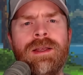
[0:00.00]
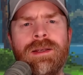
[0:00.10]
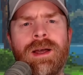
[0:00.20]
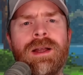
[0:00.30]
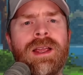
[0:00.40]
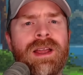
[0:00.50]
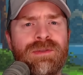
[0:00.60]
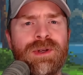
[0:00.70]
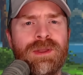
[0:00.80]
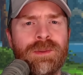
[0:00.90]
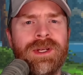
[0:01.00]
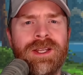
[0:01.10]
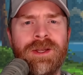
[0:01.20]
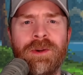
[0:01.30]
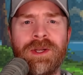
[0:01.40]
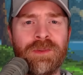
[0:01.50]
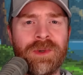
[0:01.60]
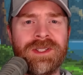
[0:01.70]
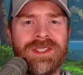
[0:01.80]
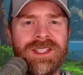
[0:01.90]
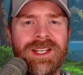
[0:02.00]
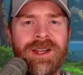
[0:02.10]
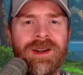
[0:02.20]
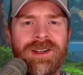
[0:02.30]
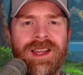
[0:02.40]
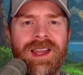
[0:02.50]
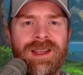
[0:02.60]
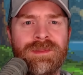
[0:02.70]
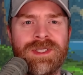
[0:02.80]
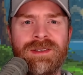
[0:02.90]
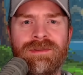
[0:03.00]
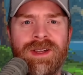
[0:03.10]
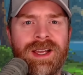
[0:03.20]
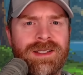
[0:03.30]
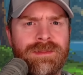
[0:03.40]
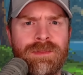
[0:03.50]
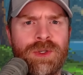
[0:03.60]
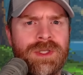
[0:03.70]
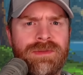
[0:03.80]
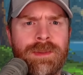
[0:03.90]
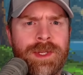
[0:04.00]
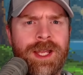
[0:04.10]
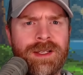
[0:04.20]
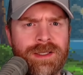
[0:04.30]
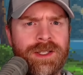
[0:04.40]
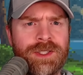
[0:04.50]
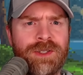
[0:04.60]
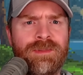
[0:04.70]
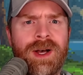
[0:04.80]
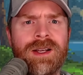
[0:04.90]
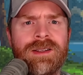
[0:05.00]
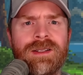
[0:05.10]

Not every three D O can run C D R games. In fact, most of them can't unless you've modded